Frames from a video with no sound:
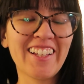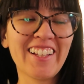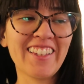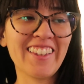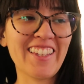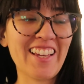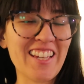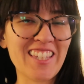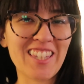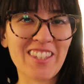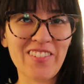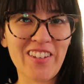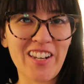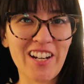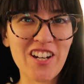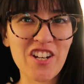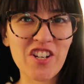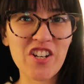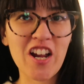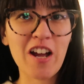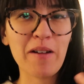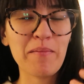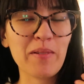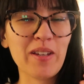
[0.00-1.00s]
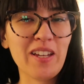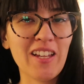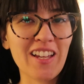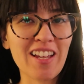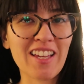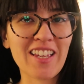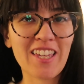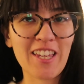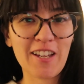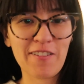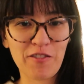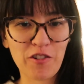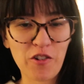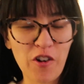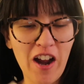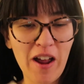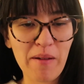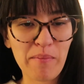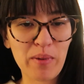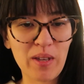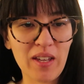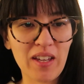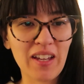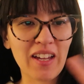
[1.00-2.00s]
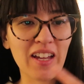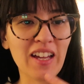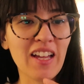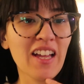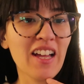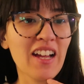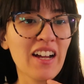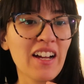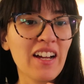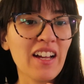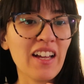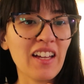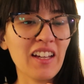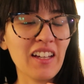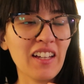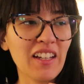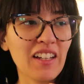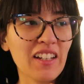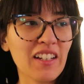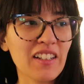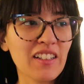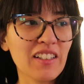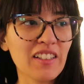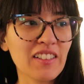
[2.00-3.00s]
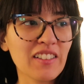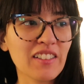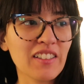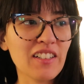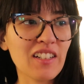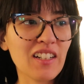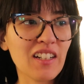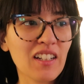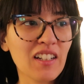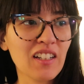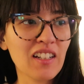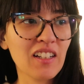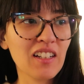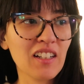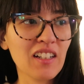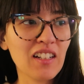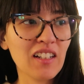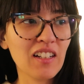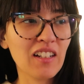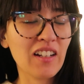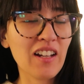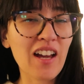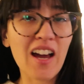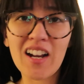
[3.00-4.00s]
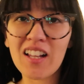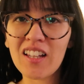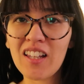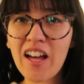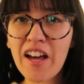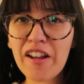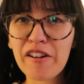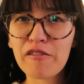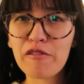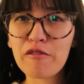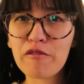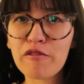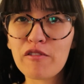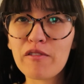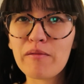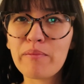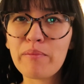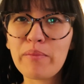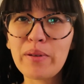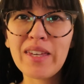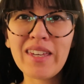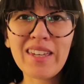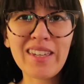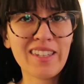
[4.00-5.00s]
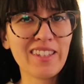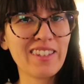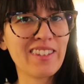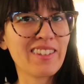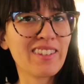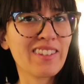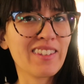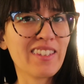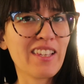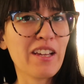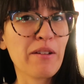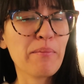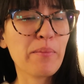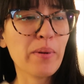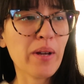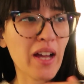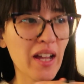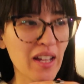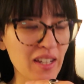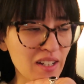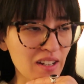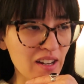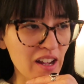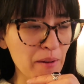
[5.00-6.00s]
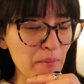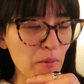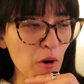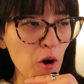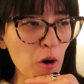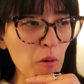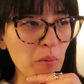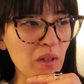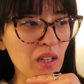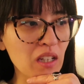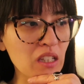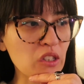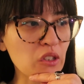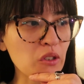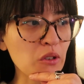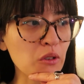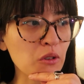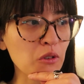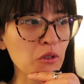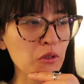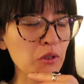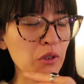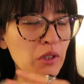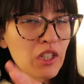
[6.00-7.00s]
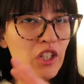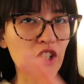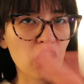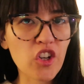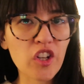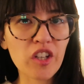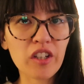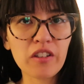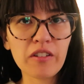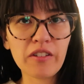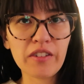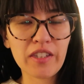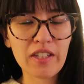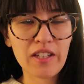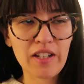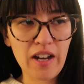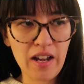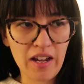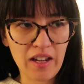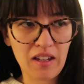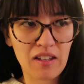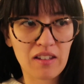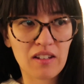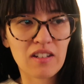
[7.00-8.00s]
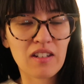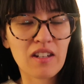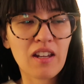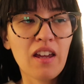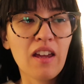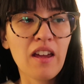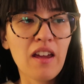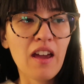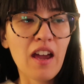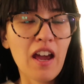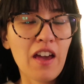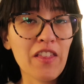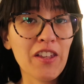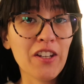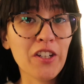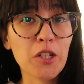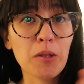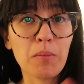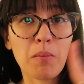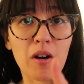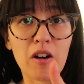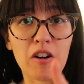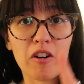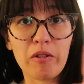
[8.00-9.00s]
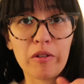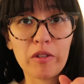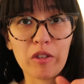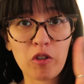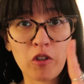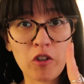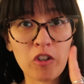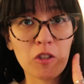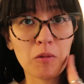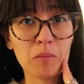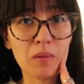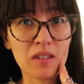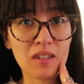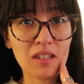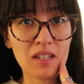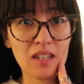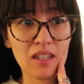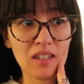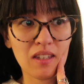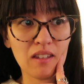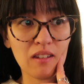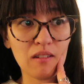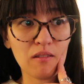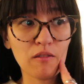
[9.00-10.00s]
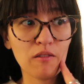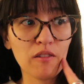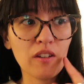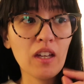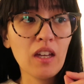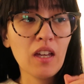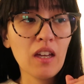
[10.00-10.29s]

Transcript: last minute shopping, gift wrapping, and not a lot of peace, but I'm hoping to chill tonight, and then tomorrow is Christmas Eve,